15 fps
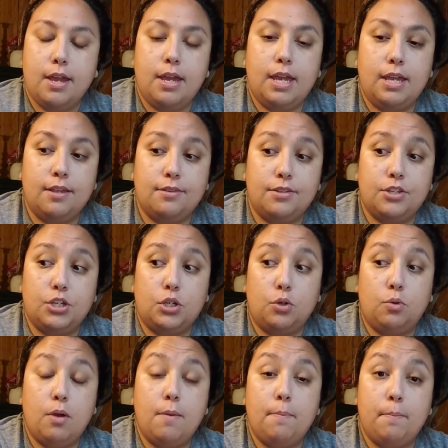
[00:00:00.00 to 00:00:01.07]
is
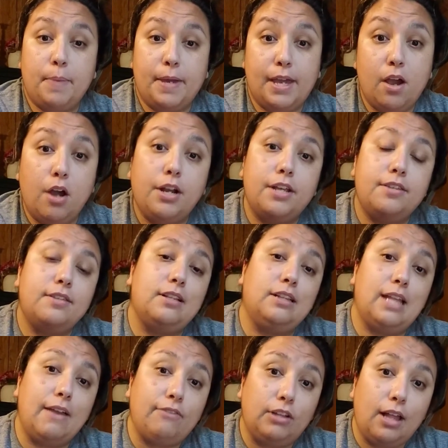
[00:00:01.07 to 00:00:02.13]
to be on a
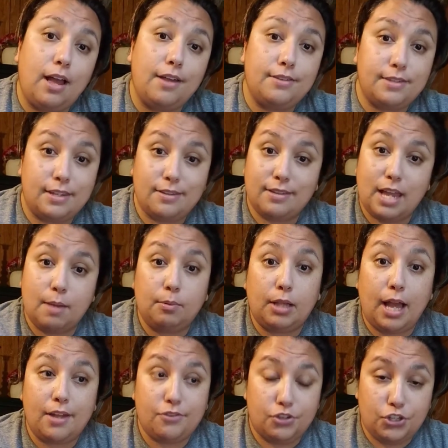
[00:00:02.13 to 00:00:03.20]
levelized,
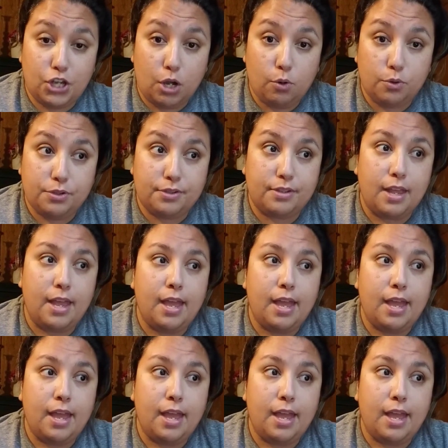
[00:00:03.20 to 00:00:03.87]
stabilized dose,